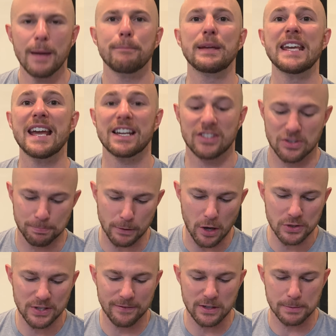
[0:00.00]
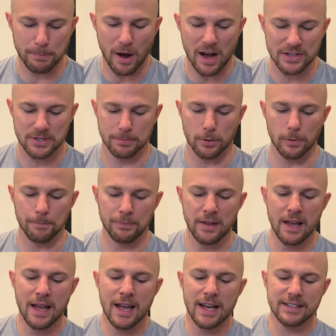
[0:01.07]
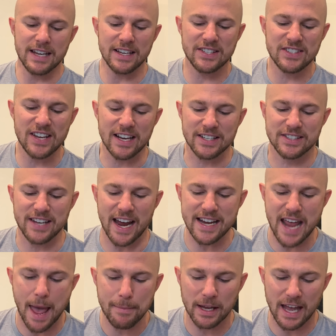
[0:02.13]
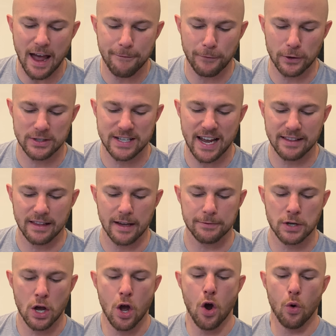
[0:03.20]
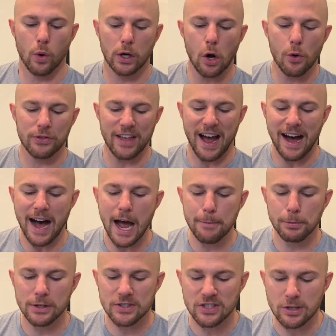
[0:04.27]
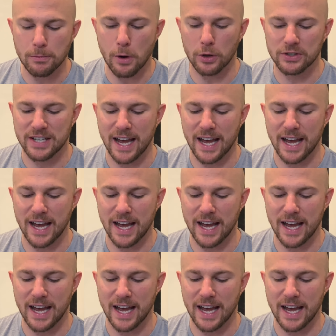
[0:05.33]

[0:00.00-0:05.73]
Be explosive as possible. Day 6, dynamic effort deadlift. We're going with a hybrid sumo